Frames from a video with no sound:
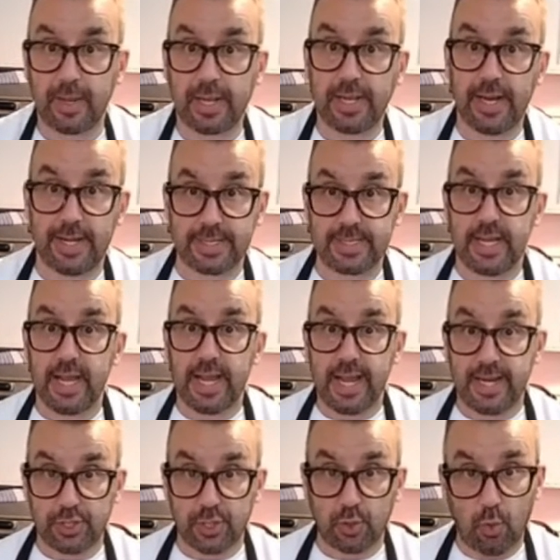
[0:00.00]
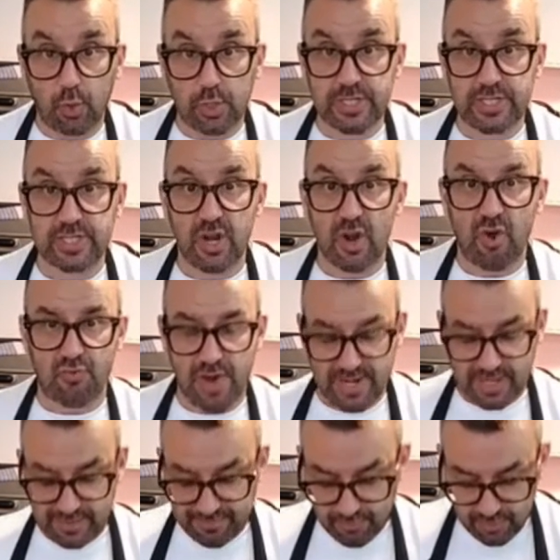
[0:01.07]
cut into quarters,
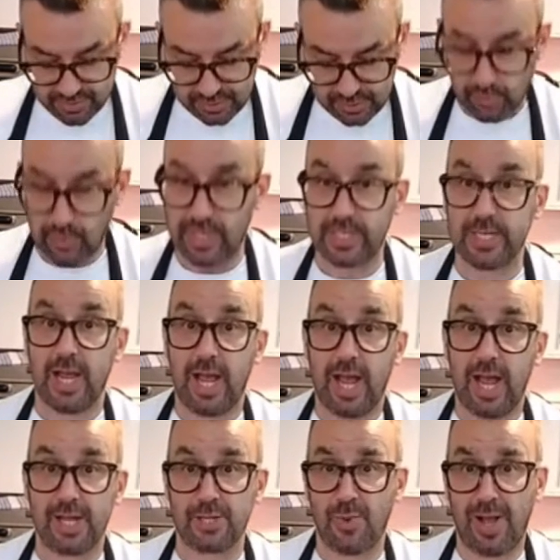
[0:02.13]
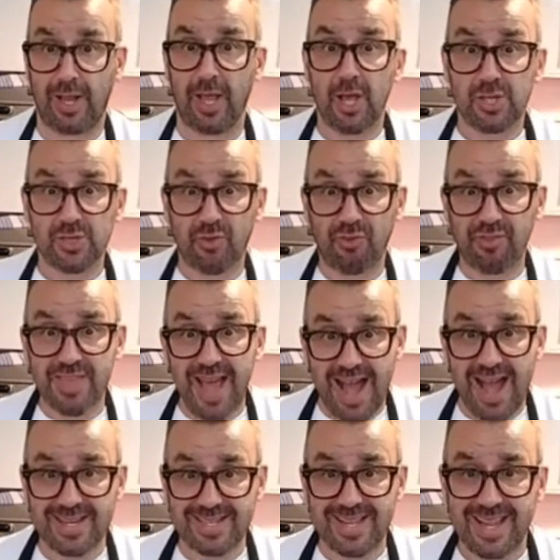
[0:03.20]
ready for us to eat as well. So
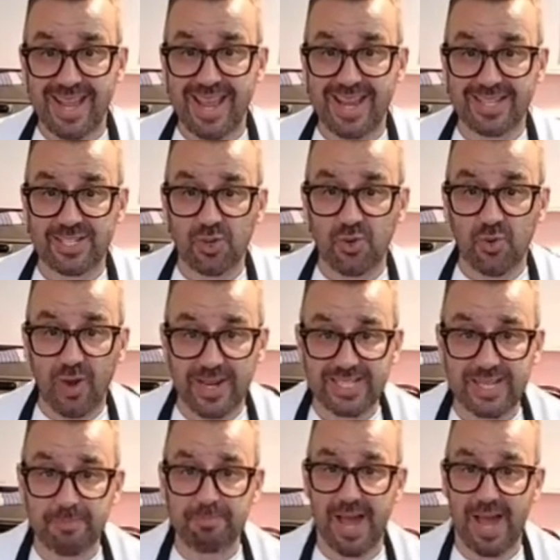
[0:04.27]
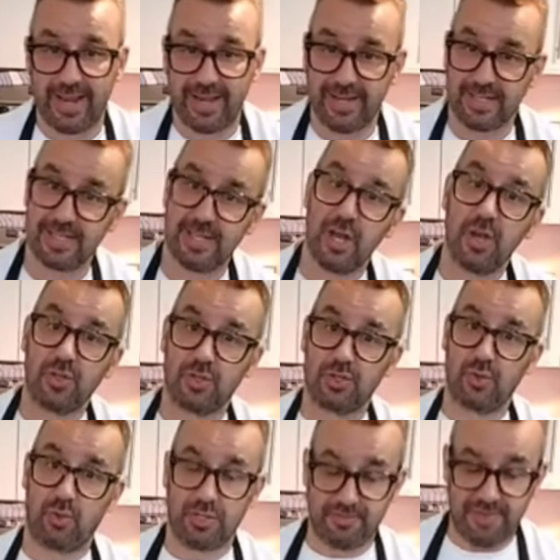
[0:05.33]
that is quite a balanced
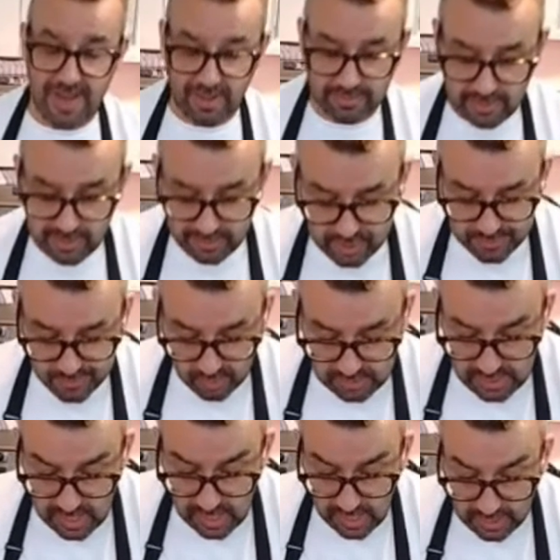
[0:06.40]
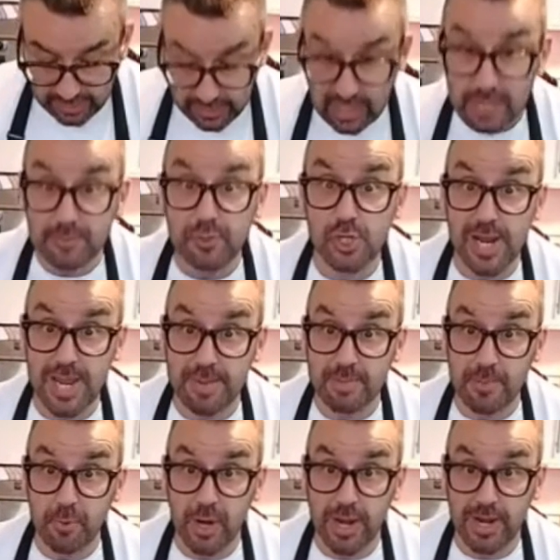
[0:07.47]
sort of healthy lunchbox, and I'm going to try and
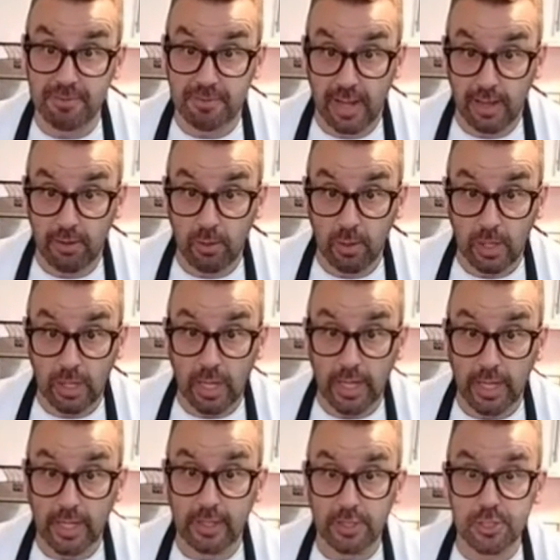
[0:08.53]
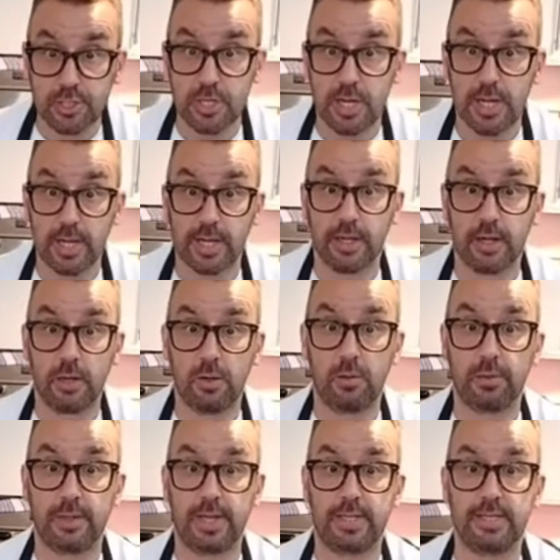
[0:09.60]
be brave now. I'm going to try and
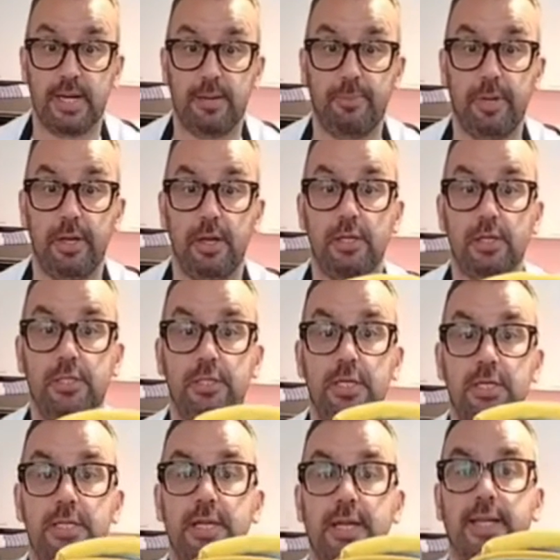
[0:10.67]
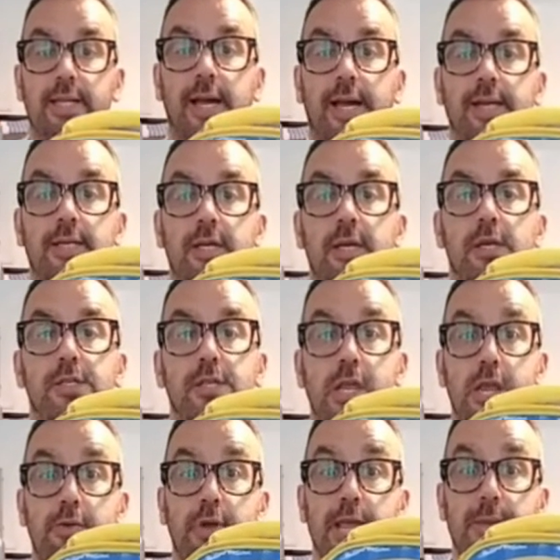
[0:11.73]
hold that up just like that, so
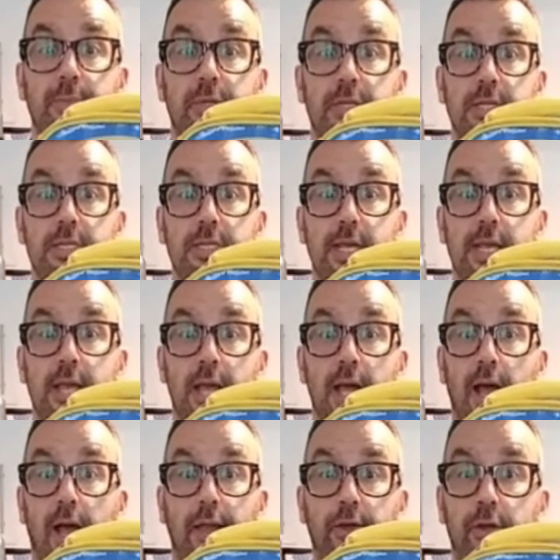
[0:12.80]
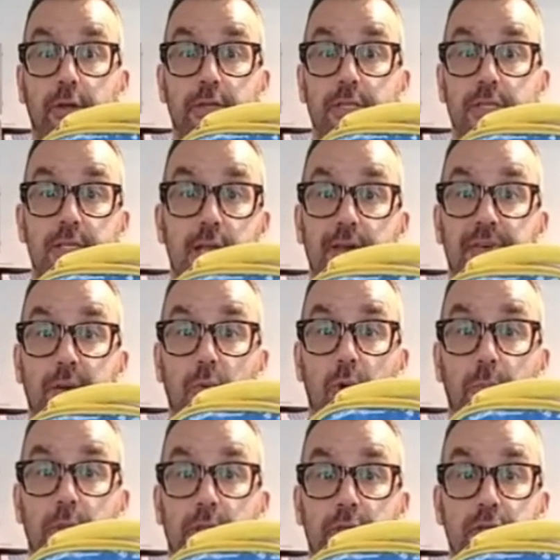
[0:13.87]
you're able to see, and you can see if I
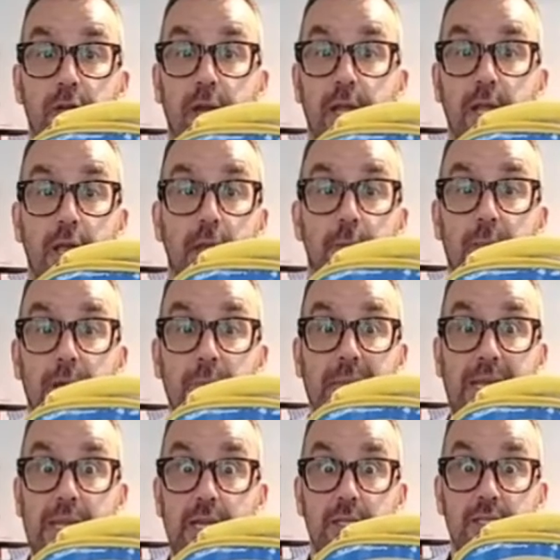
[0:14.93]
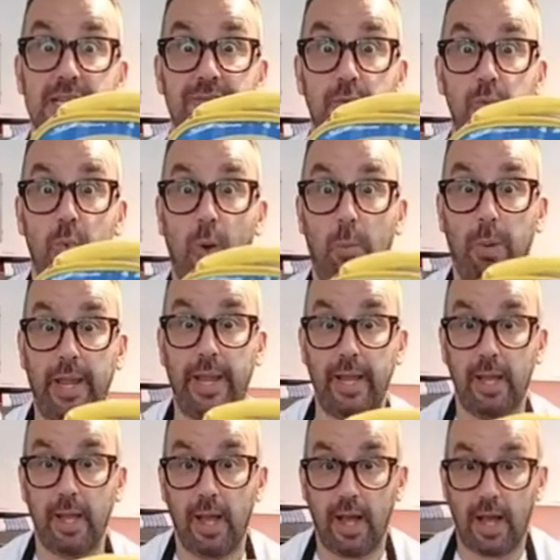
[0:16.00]
wobble the tray, my minion's even wobbling
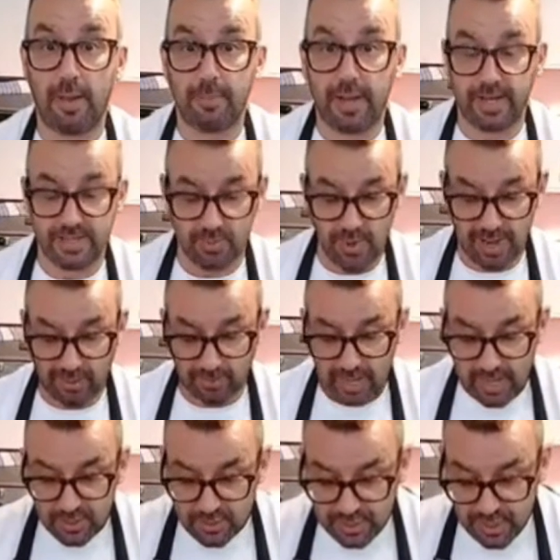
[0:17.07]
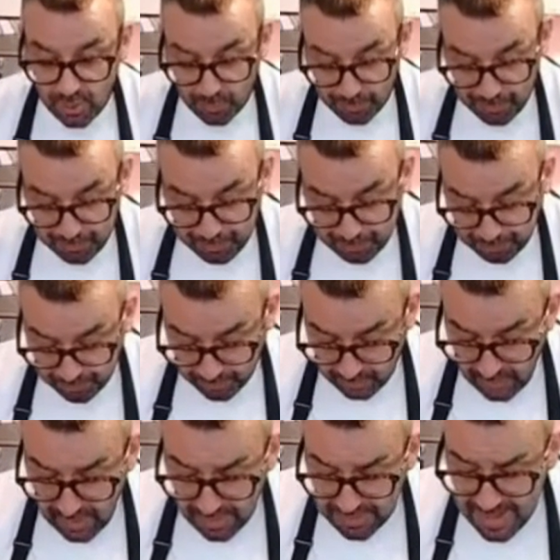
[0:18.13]
as well. So
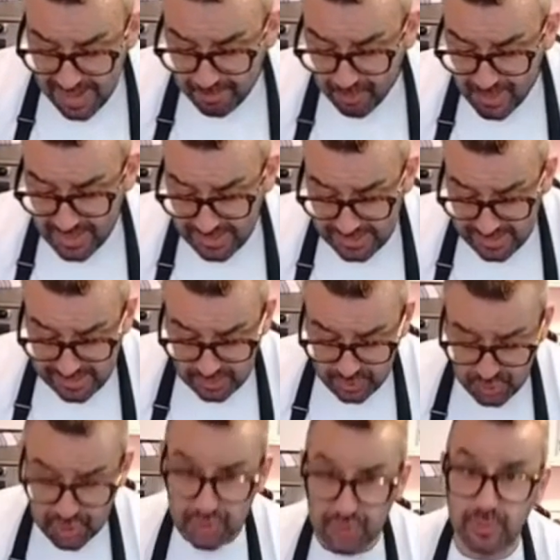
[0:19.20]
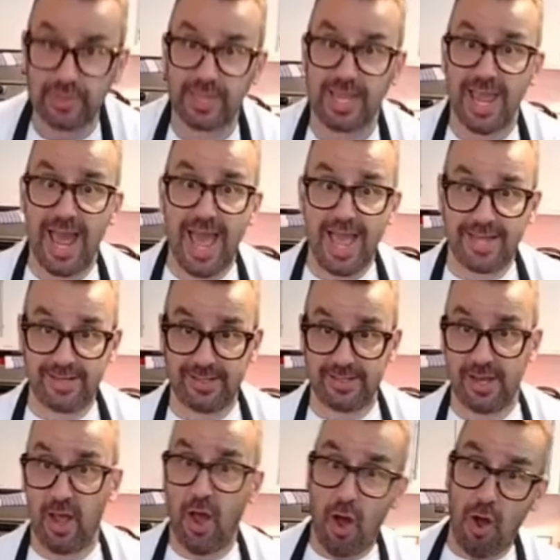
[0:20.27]
that brings us to the end
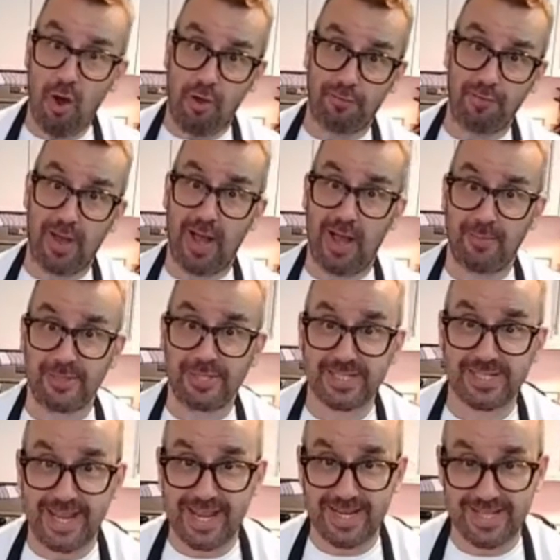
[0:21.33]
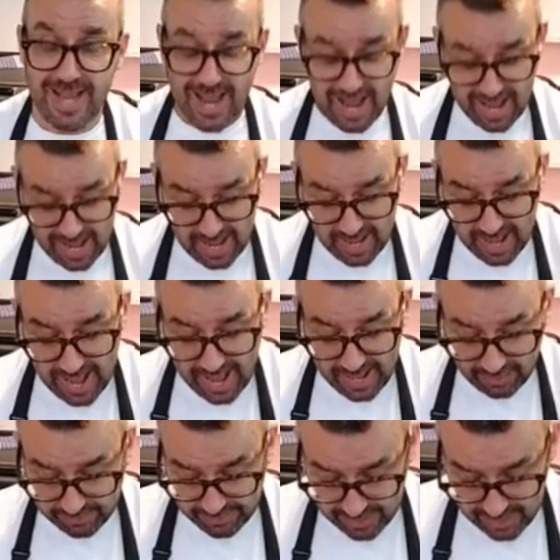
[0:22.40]
of today's
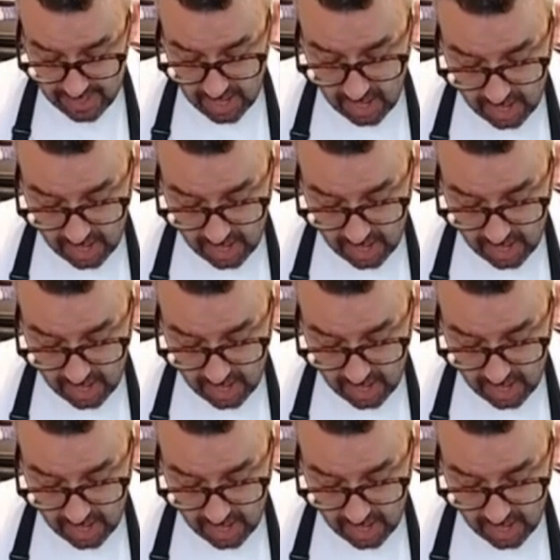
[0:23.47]
healthy